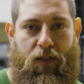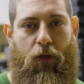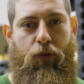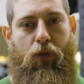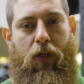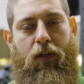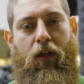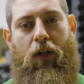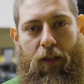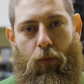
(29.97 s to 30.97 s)
how you can
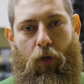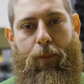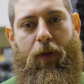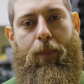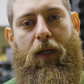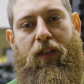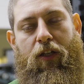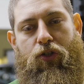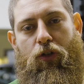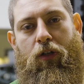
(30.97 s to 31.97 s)
get more upper back
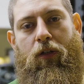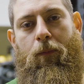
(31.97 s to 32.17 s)
tension.